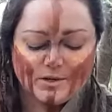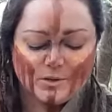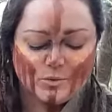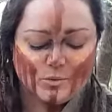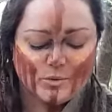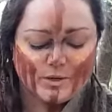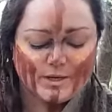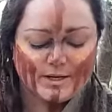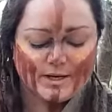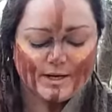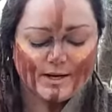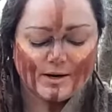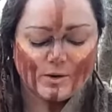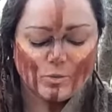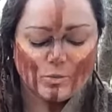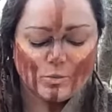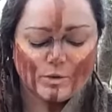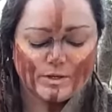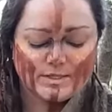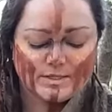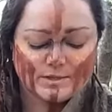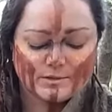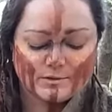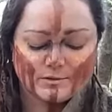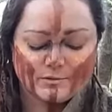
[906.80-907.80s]
whittling a
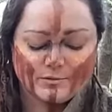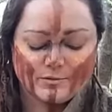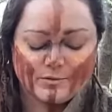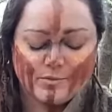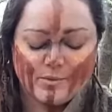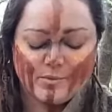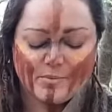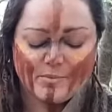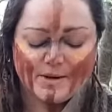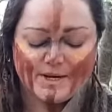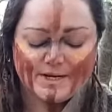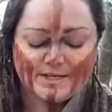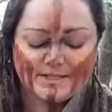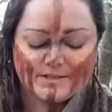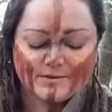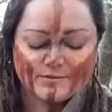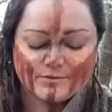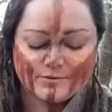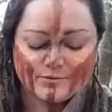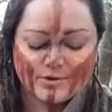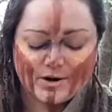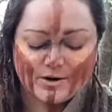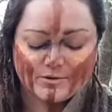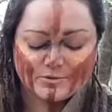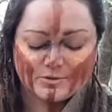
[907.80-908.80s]
whistle from a piece of
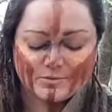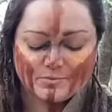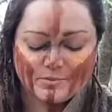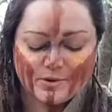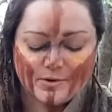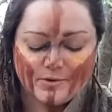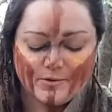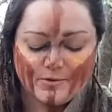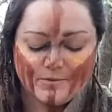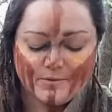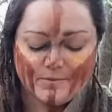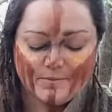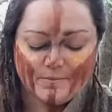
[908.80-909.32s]
grouse bone.